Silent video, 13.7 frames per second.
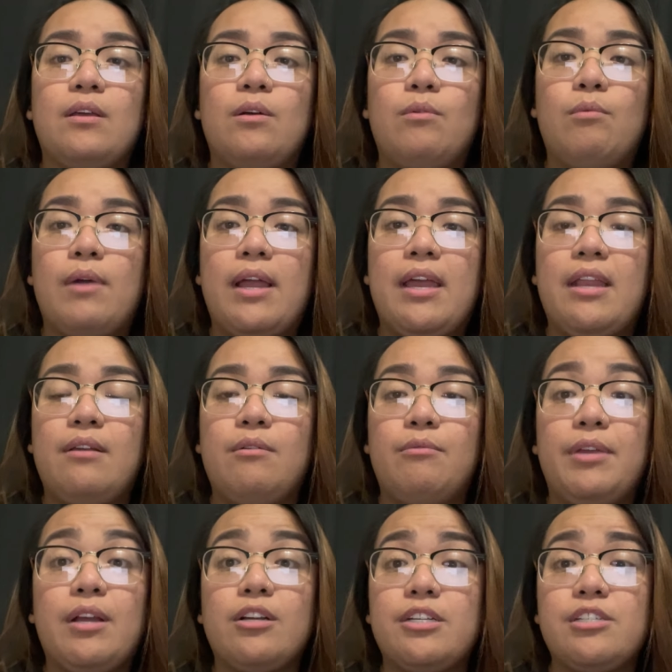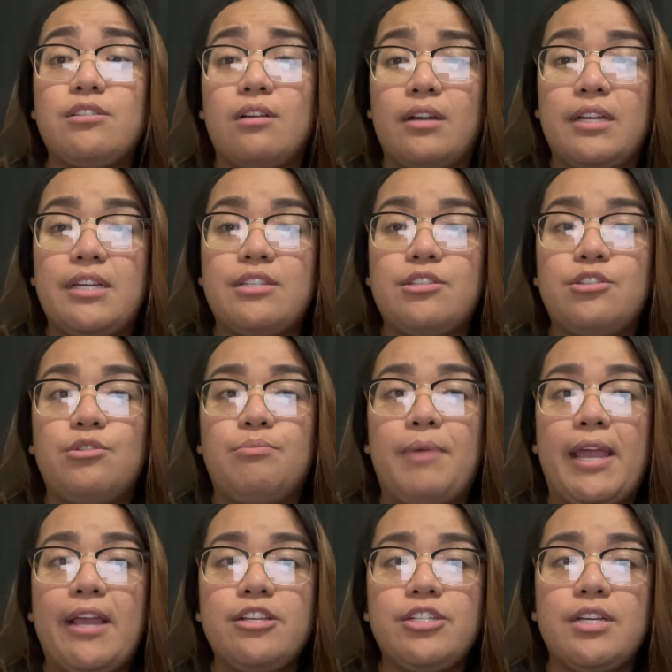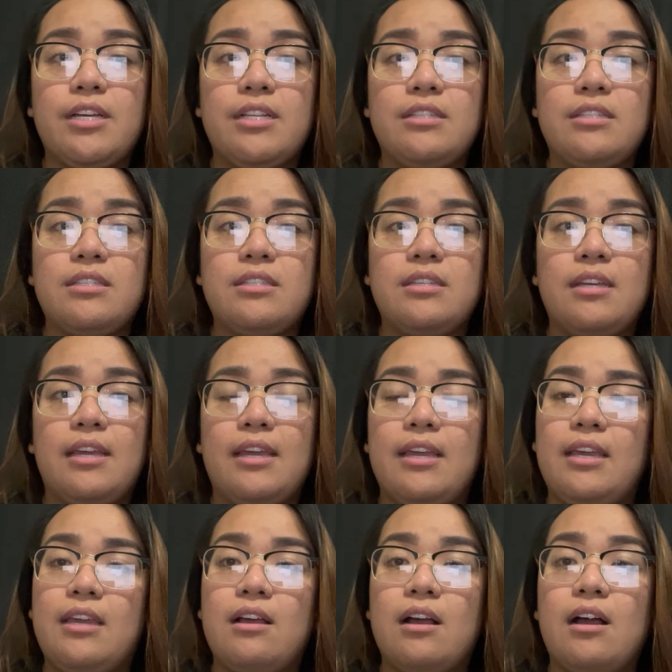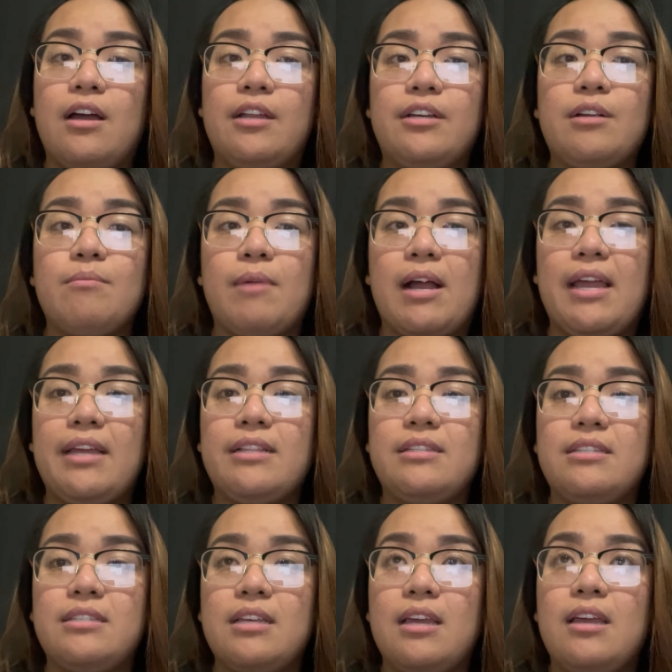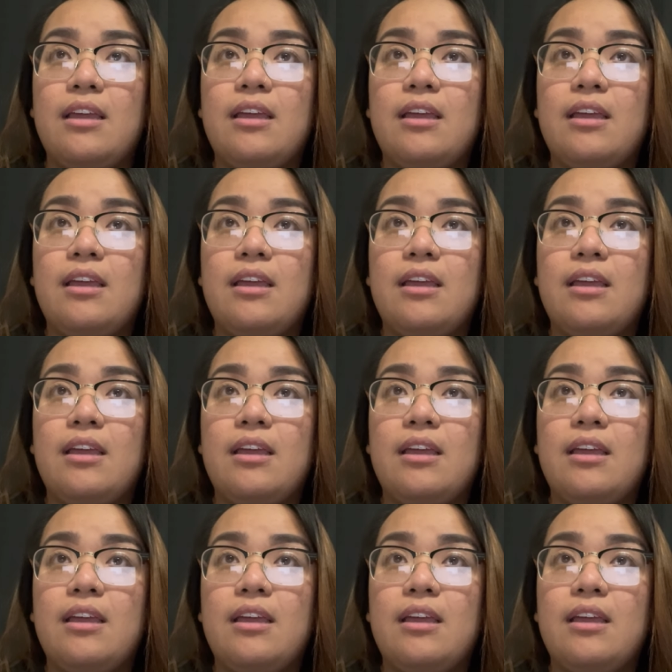When we are dishonest to patients, it undermines